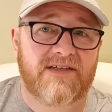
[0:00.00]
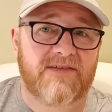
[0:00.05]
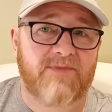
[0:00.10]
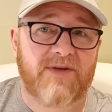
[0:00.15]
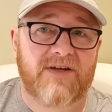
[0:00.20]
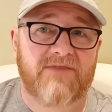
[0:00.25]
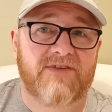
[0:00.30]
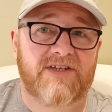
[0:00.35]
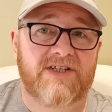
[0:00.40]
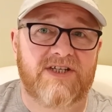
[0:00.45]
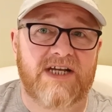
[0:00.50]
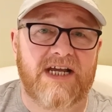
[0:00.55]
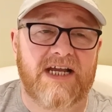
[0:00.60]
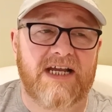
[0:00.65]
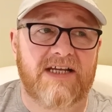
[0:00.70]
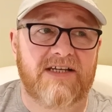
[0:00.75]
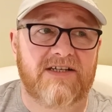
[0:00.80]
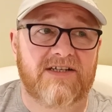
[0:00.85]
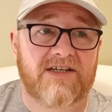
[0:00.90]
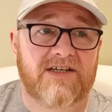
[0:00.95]
There's a bit of a
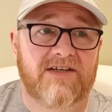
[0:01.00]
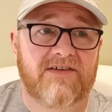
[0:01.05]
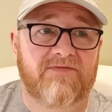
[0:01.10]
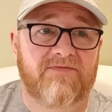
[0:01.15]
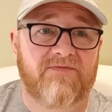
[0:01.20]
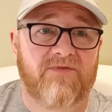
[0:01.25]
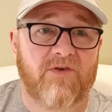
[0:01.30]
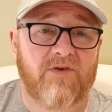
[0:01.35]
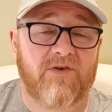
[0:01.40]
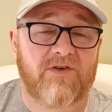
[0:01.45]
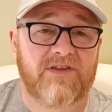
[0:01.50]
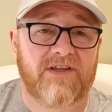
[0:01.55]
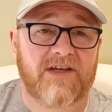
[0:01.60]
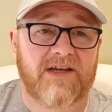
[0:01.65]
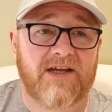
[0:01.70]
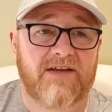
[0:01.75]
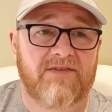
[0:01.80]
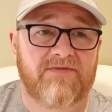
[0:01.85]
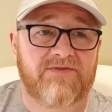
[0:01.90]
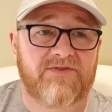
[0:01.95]
change following
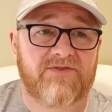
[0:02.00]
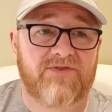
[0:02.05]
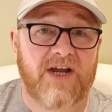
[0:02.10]
the kind of